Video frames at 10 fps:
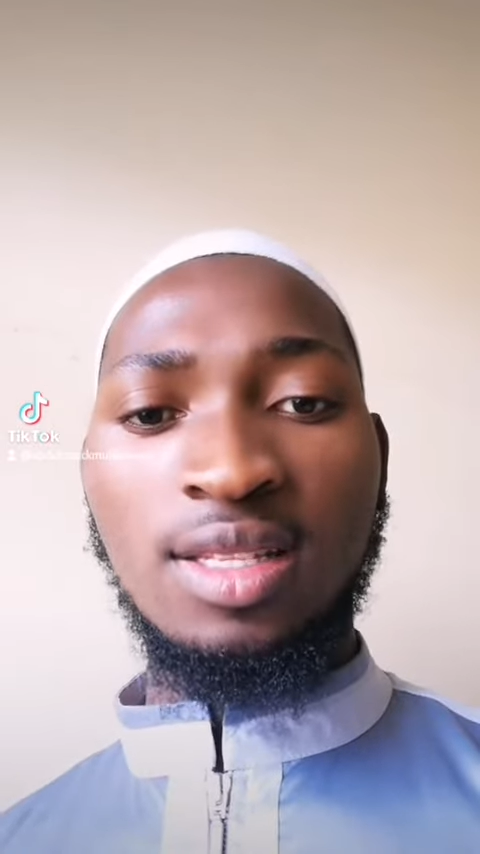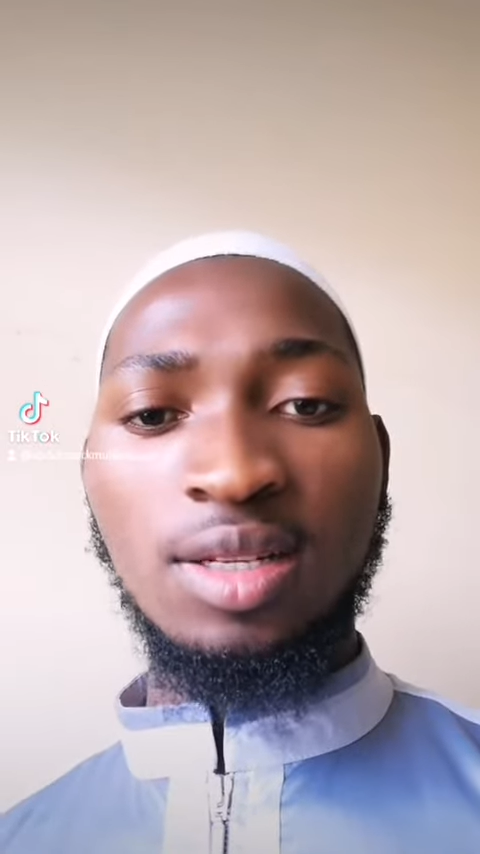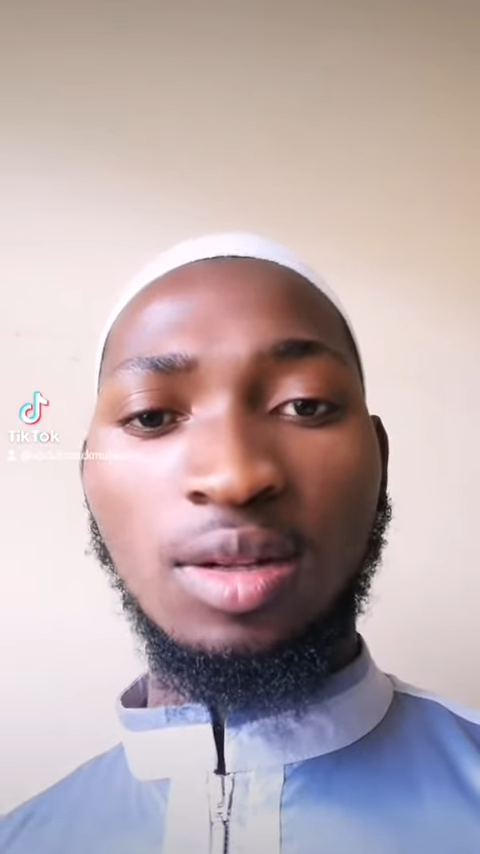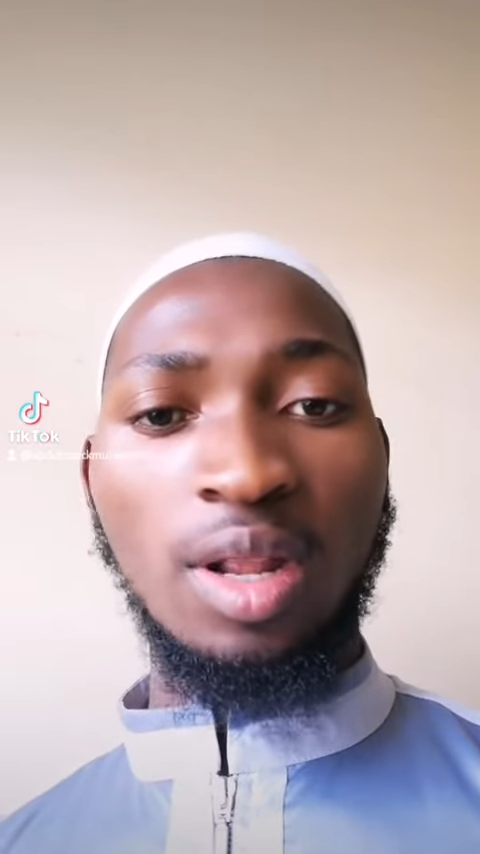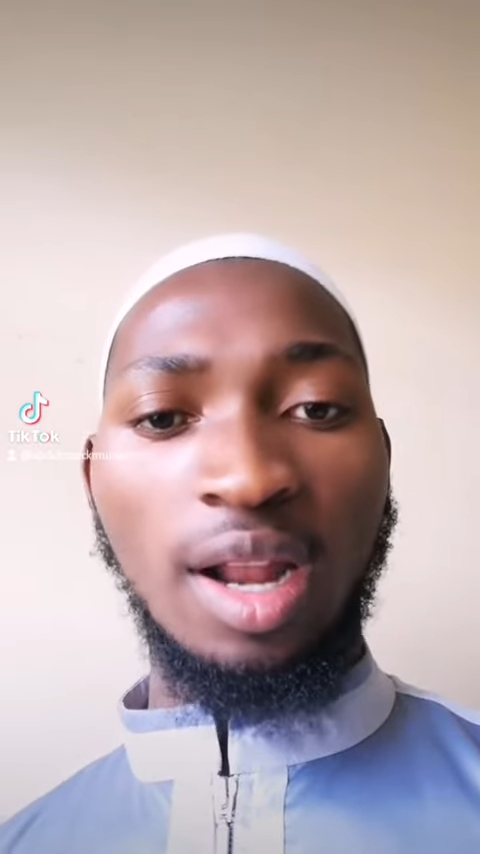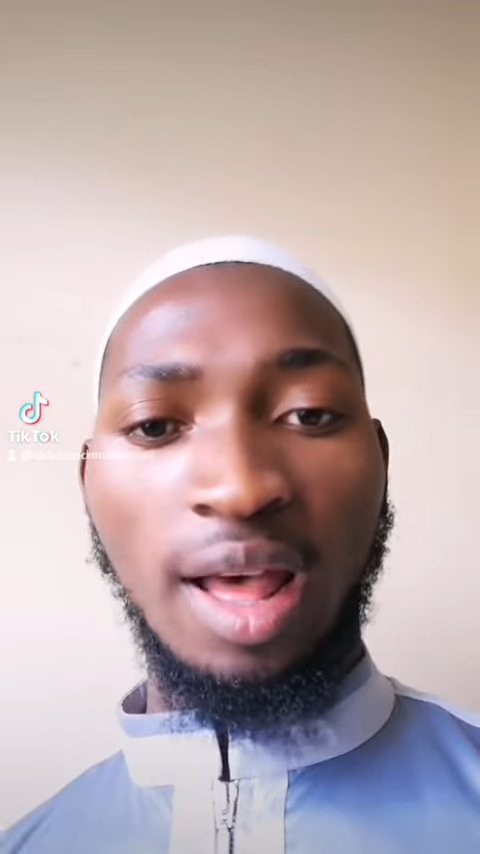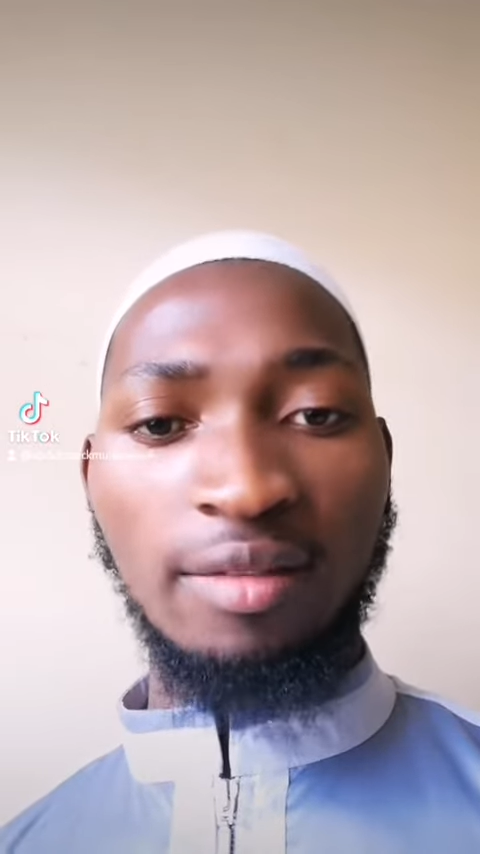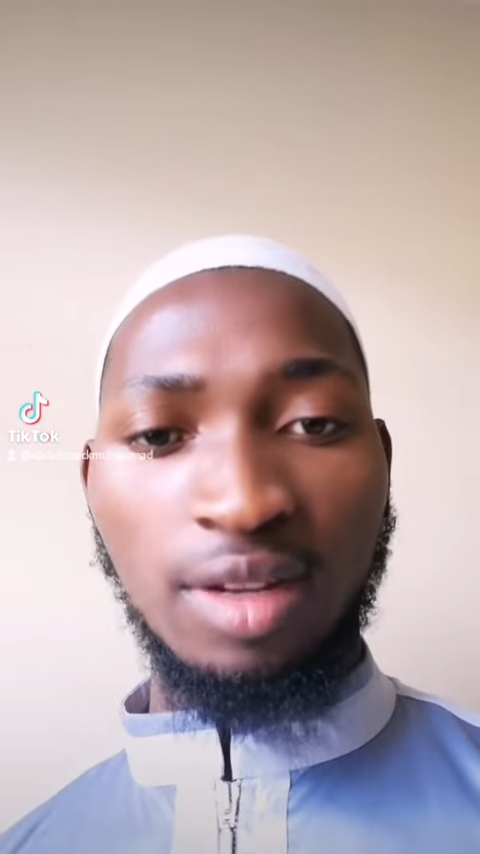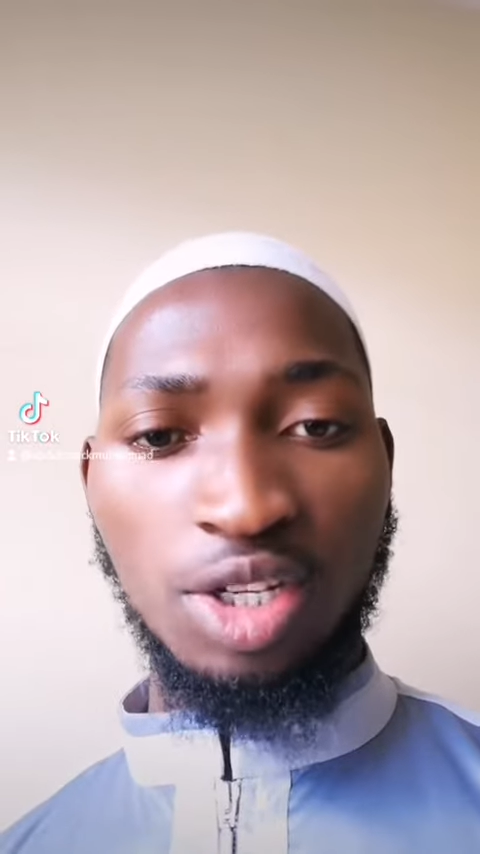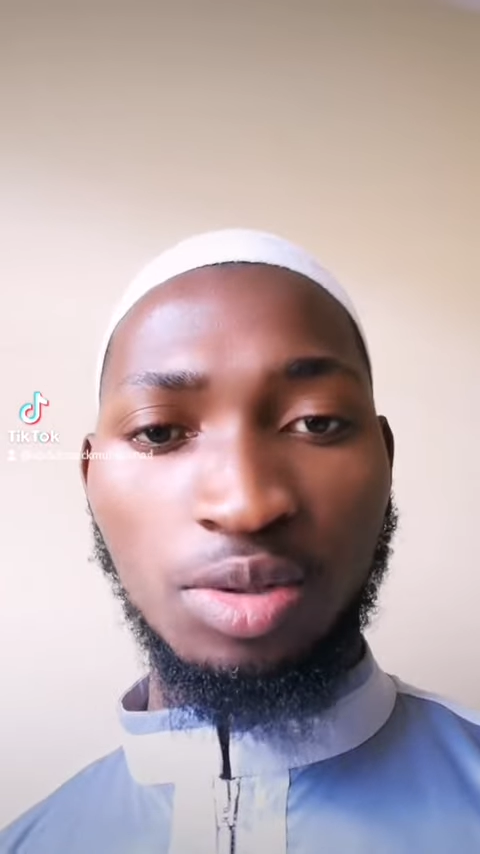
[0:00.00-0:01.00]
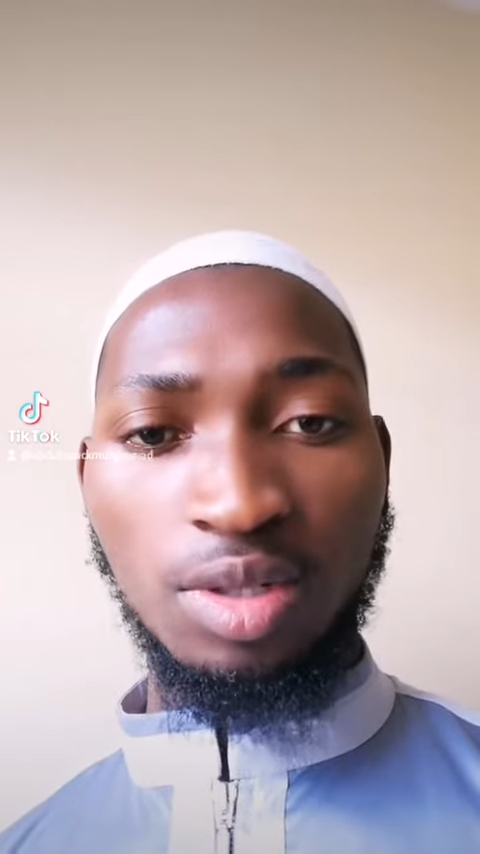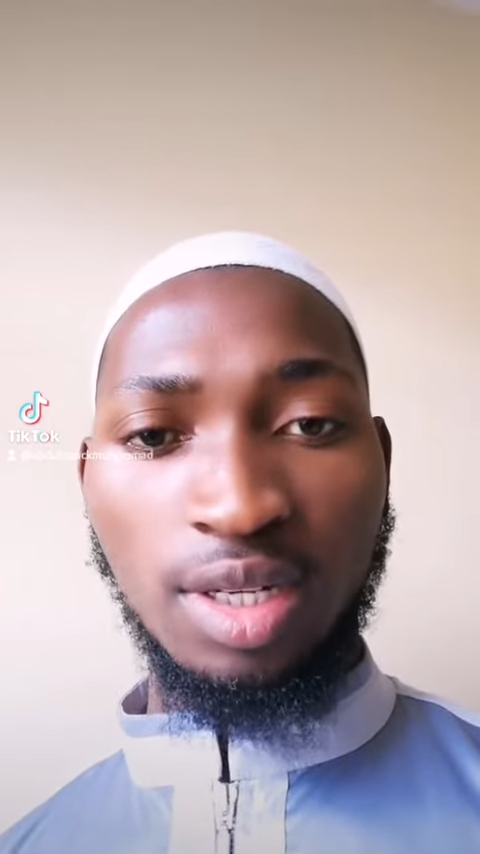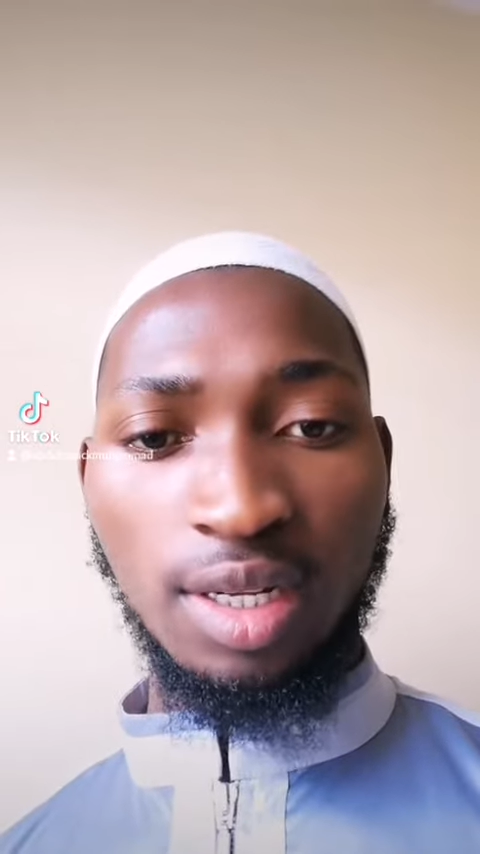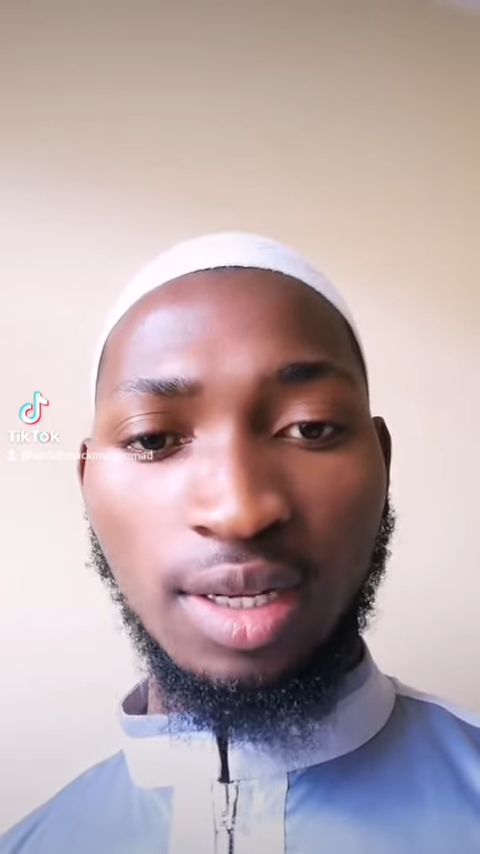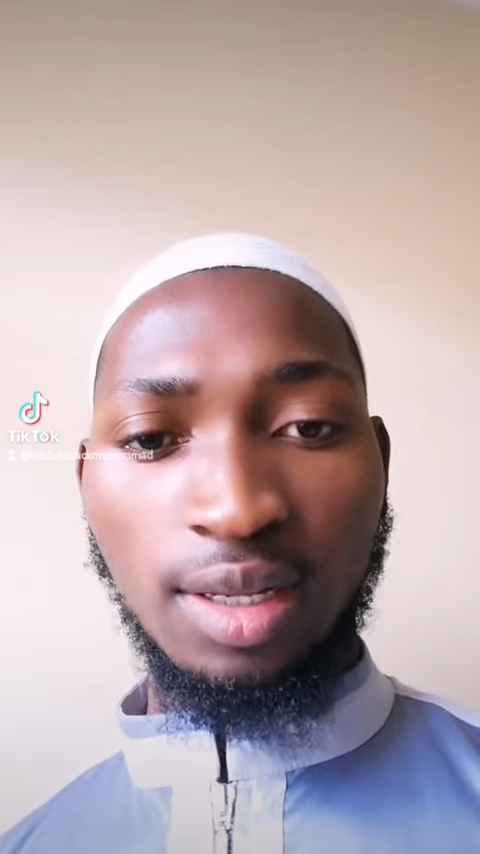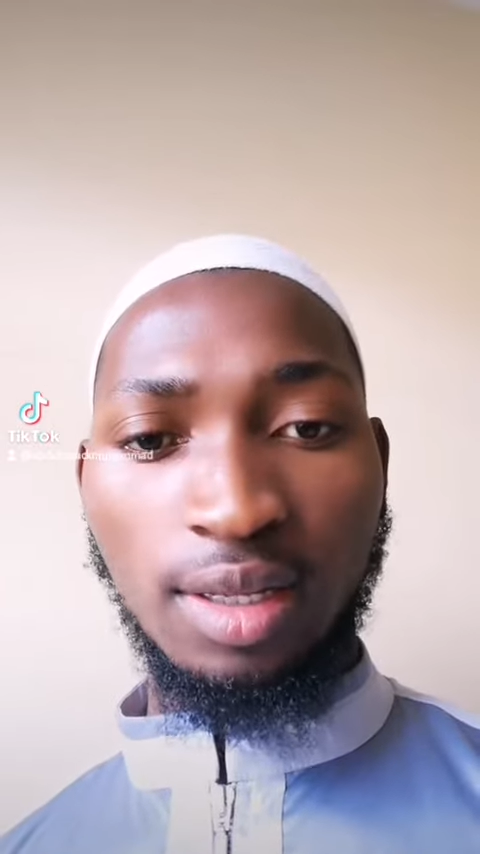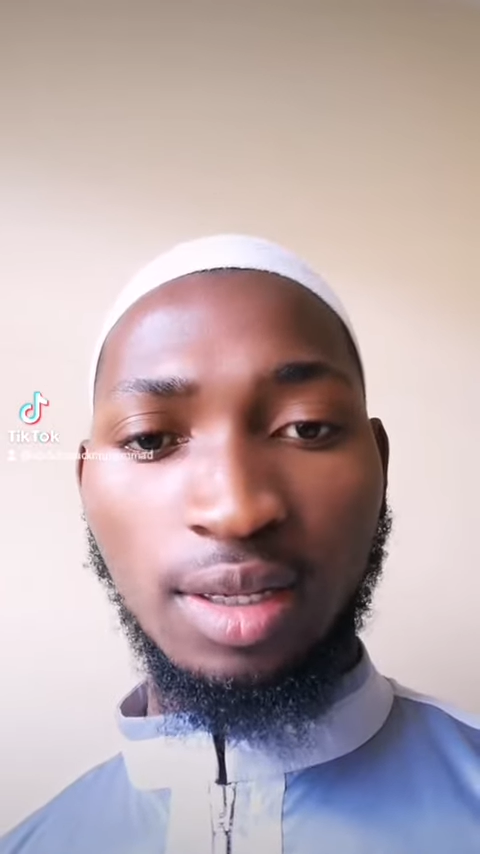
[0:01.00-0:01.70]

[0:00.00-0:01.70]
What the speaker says: still not having children?